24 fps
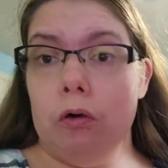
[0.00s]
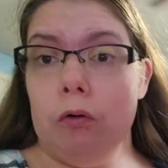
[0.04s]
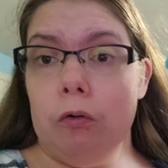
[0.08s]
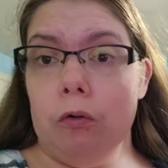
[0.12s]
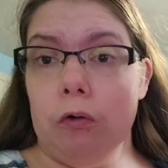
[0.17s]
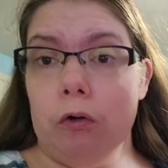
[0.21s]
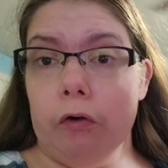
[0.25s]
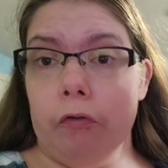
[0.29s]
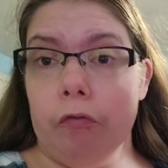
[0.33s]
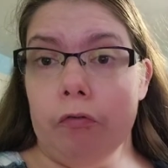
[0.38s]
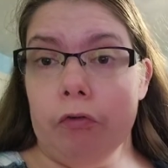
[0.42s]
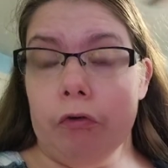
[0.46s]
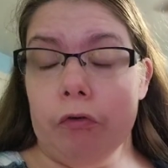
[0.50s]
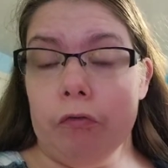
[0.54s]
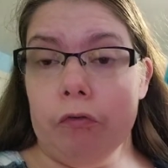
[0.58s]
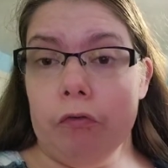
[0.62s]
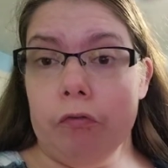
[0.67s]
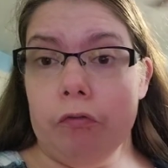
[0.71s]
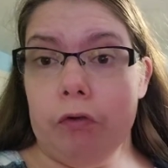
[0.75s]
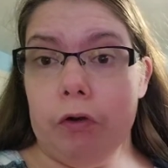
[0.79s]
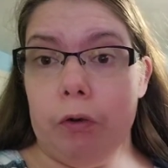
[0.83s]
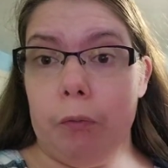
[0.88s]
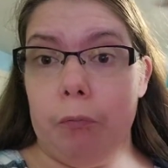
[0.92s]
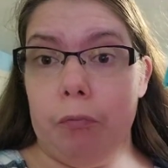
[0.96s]
A Court of
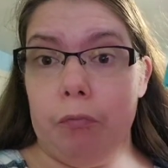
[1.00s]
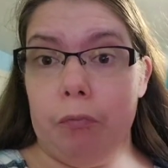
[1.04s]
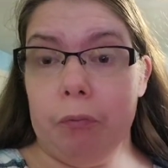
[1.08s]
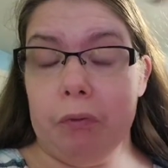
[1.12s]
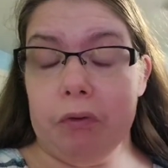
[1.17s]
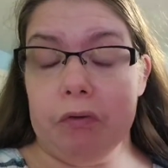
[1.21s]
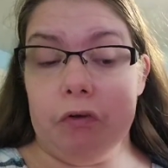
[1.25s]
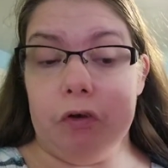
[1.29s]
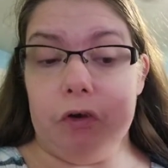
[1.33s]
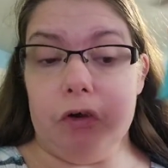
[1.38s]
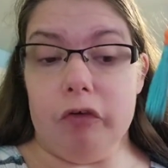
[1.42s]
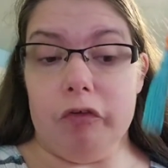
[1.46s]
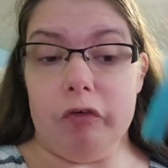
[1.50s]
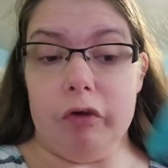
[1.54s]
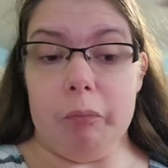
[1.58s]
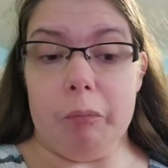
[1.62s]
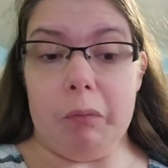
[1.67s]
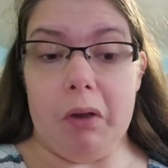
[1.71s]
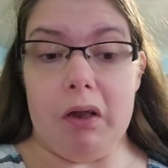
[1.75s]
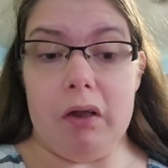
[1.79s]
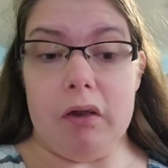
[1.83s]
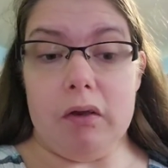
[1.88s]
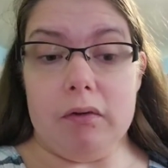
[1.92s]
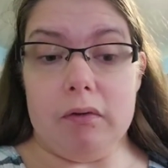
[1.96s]
Silver Flames by Sarah
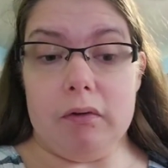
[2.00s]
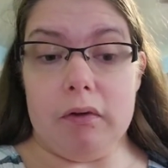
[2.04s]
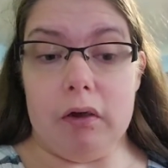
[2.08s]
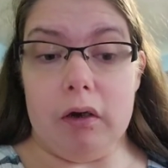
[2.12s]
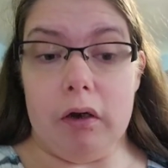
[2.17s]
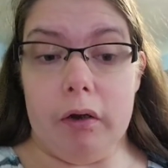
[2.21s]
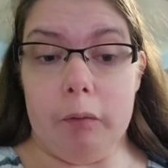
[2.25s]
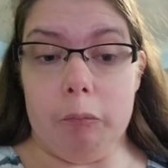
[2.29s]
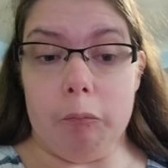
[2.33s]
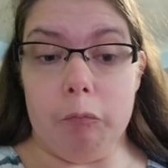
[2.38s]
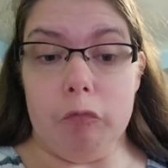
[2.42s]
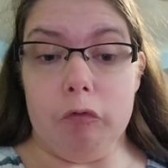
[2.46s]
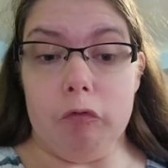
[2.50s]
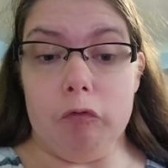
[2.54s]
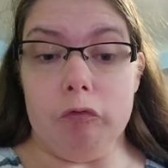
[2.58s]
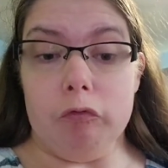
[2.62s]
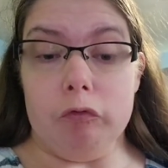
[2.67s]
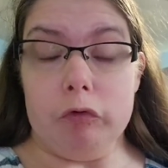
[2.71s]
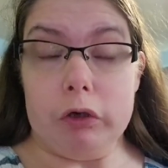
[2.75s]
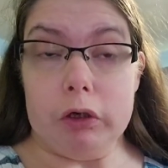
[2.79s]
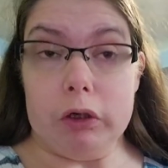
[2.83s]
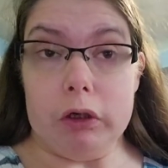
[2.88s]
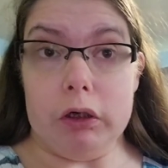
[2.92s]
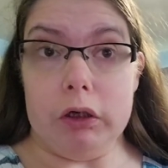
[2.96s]
J. Maas, and I'm
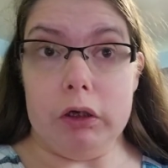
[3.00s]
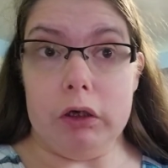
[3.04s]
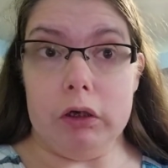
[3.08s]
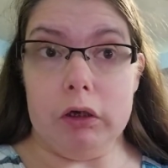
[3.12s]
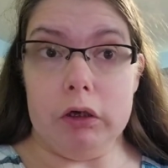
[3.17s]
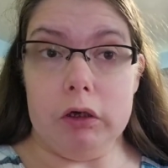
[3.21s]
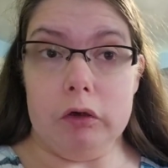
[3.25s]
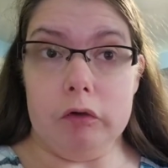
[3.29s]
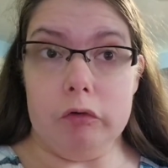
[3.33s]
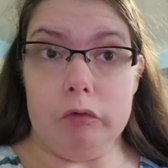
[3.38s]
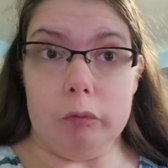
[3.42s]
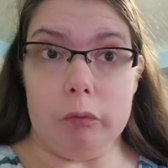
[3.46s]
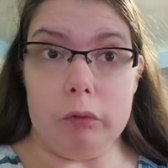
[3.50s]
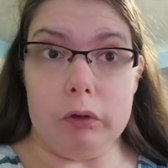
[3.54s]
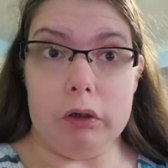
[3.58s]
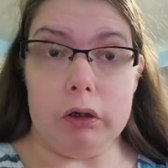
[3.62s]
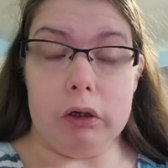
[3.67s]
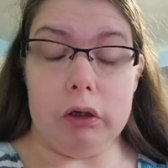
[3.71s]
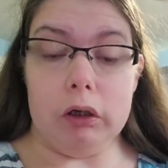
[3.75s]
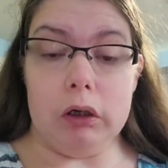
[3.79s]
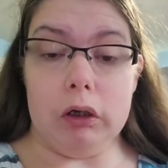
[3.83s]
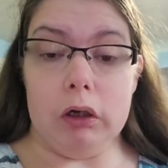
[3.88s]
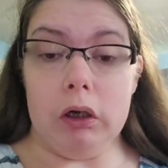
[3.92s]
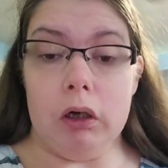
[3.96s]
really
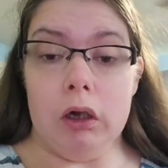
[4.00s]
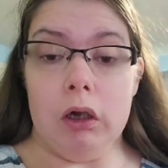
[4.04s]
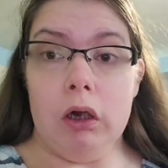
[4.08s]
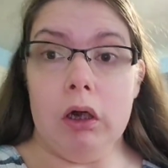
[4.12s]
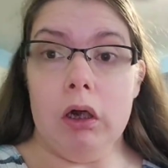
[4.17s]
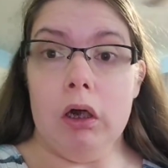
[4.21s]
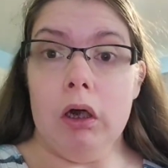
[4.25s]
enjoying it.